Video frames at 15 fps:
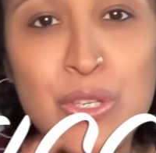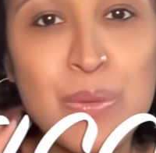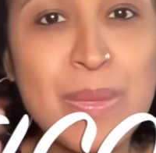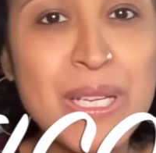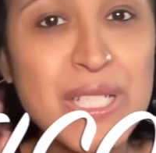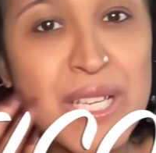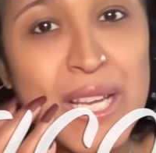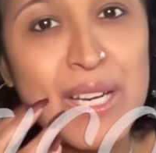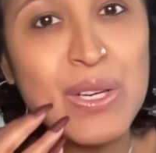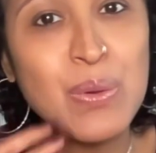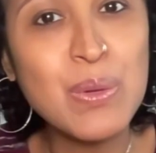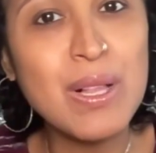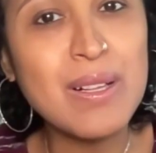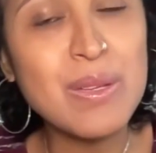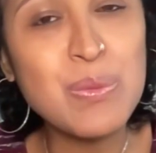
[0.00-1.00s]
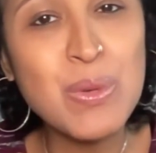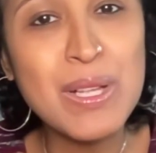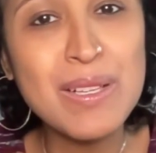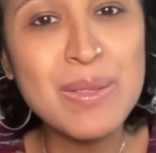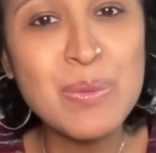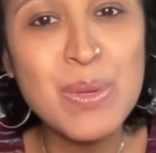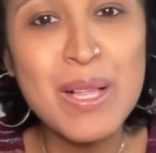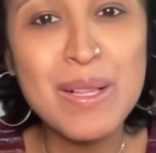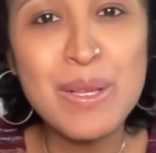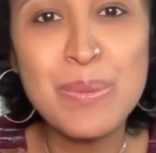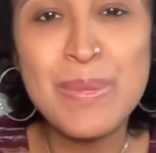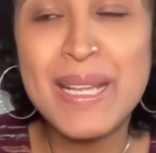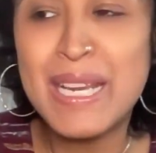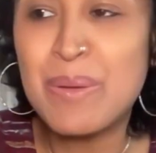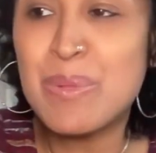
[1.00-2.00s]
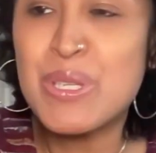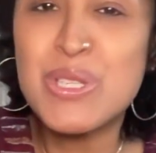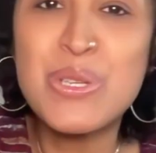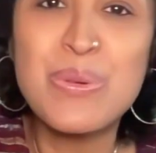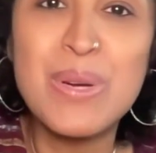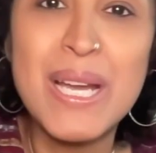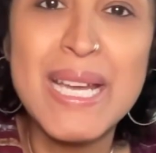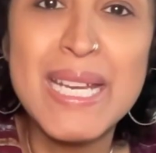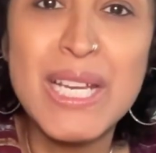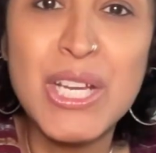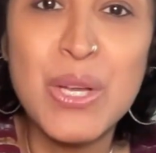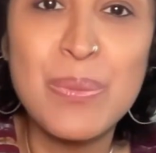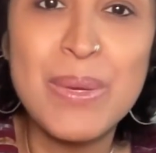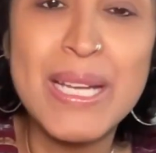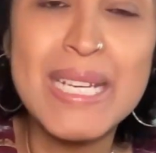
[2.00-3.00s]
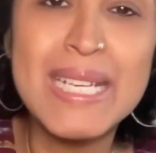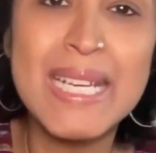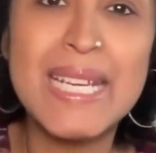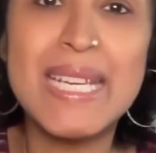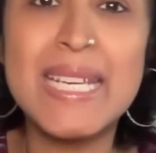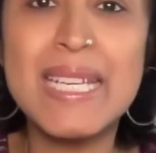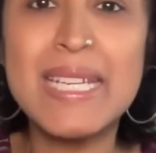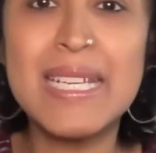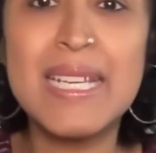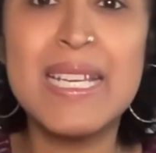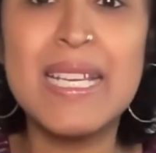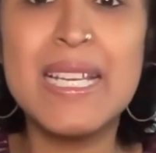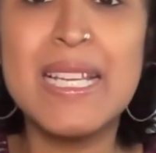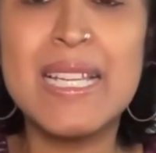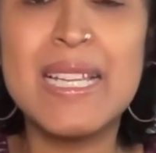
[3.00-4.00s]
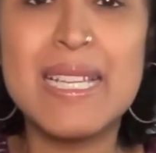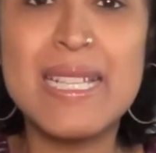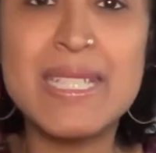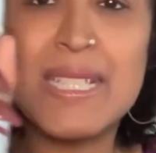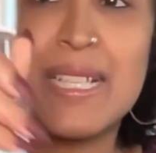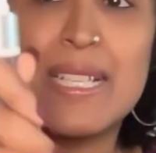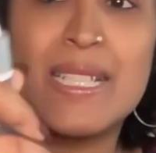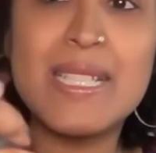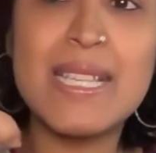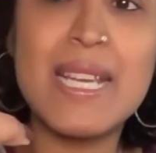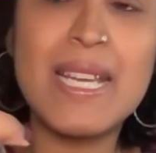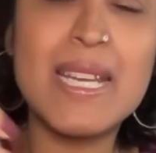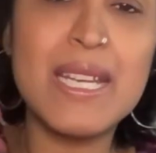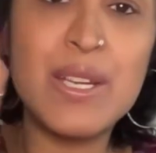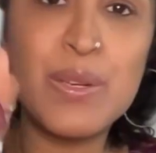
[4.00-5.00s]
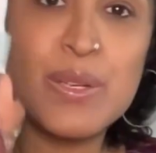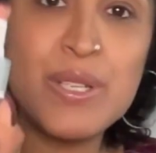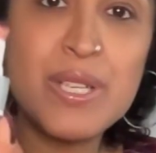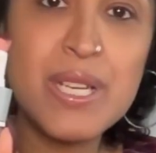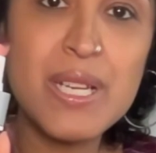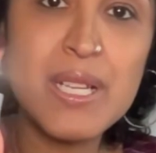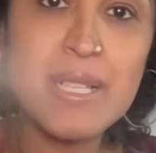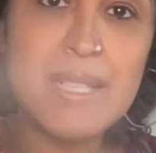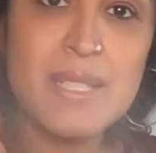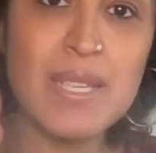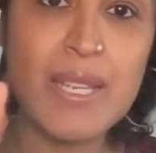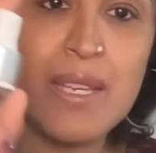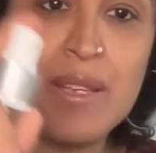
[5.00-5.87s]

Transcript: to my channel, welcome, welcome, welcome. My name is Narai and I go by Nay. Let's cleanse that energy. Cleanse that